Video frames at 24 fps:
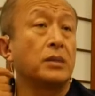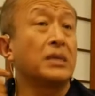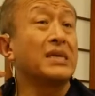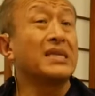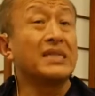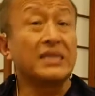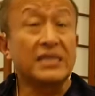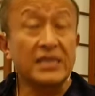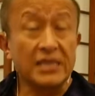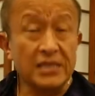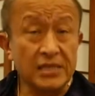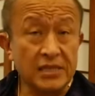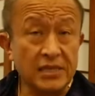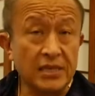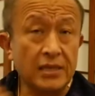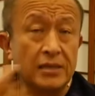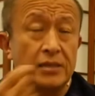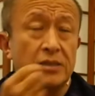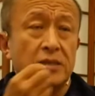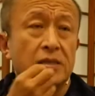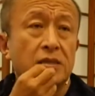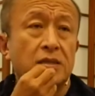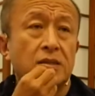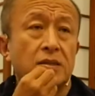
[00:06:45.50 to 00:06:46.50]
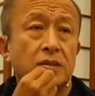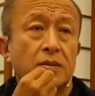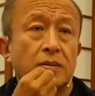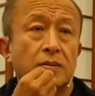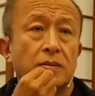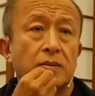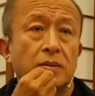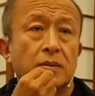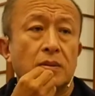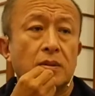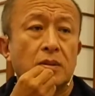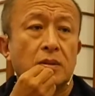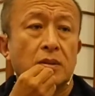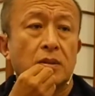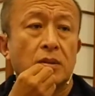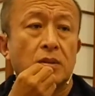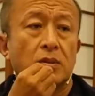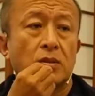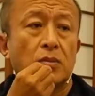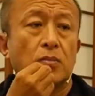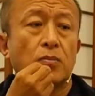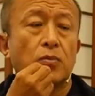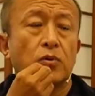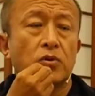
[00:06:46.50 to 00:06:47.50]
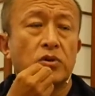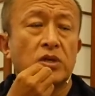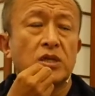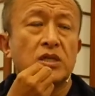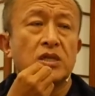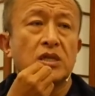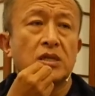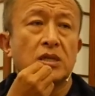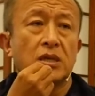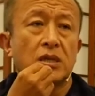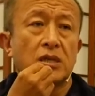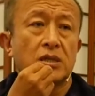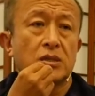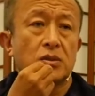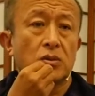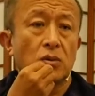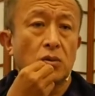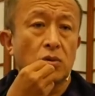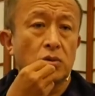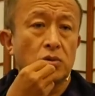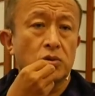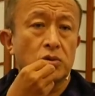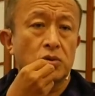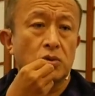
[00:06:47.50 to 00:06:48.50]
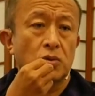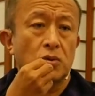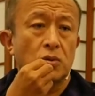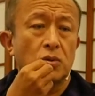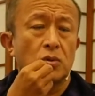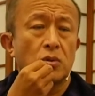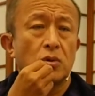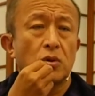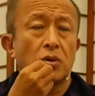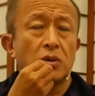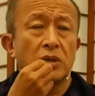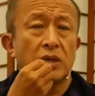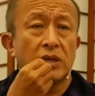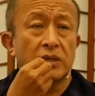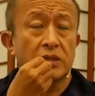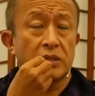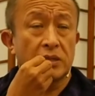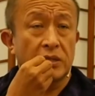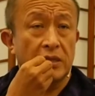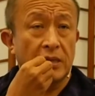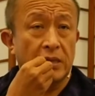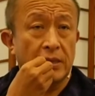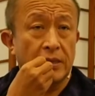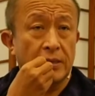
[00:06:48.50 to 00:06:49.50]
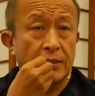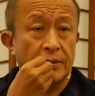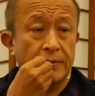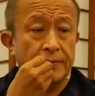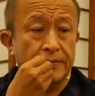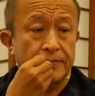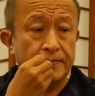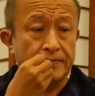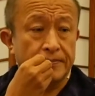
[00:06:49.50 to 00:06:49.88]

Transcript: In this sense, bodhicitta is also none other than